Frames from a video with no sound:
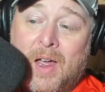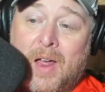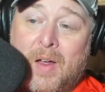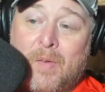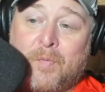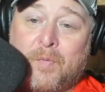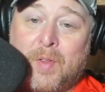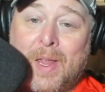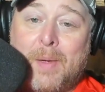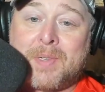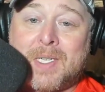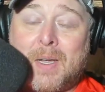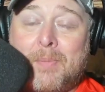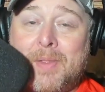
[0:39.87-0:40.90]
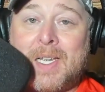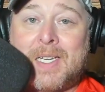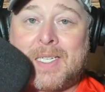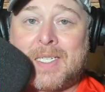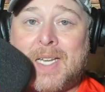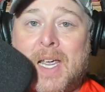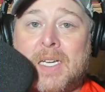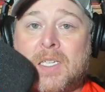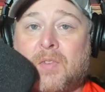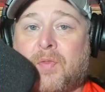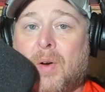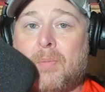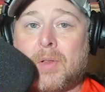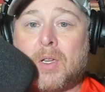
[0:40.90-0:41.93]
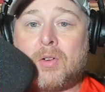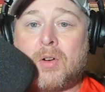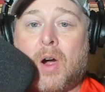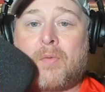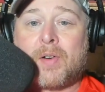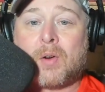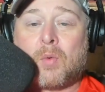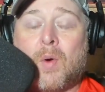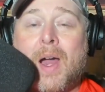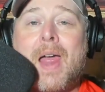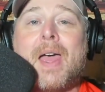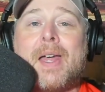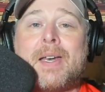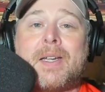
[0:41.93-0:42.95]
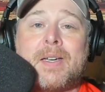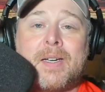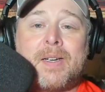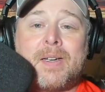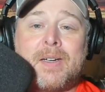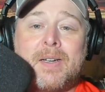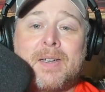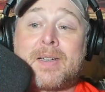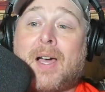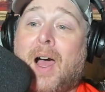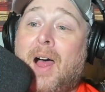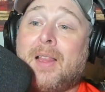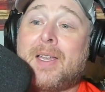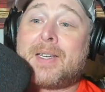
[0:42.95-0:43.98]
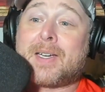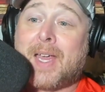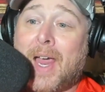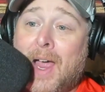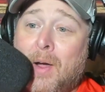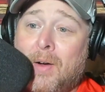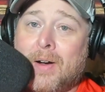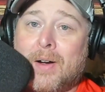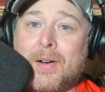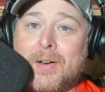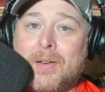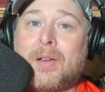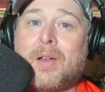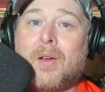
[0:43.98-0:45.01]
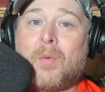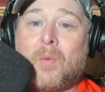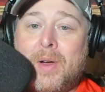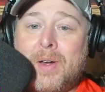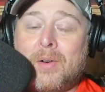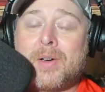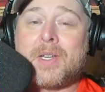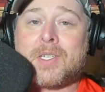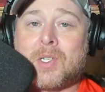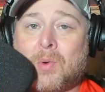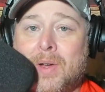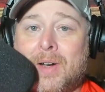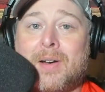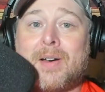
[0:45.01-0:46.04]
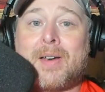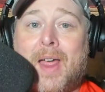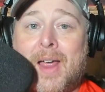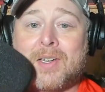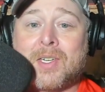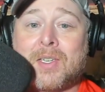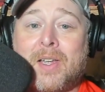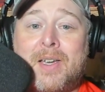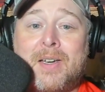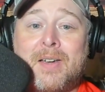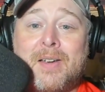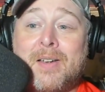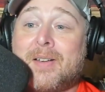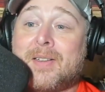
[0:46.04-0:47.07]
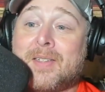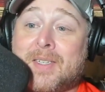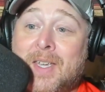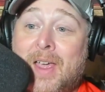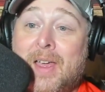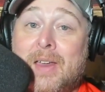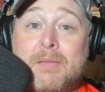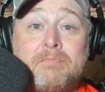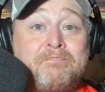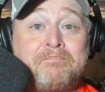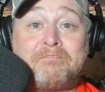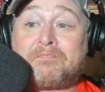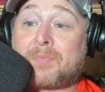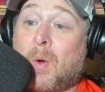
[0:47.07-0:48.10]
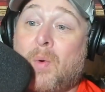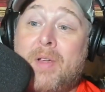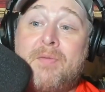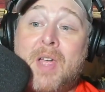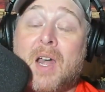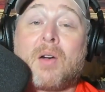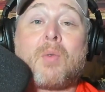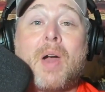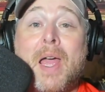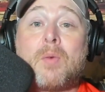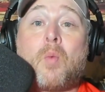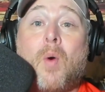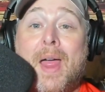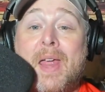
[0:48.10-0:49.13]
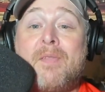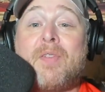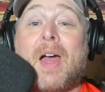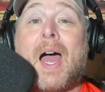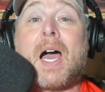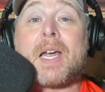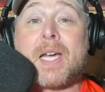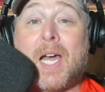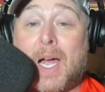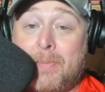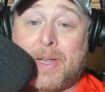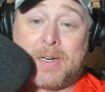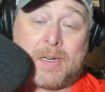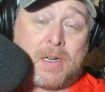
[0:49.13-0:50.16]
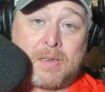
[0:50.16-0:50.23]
flip some of these states from blue over to red. Colin Cowherd went on his Twitter and actually said, we've got a red wave a-coming.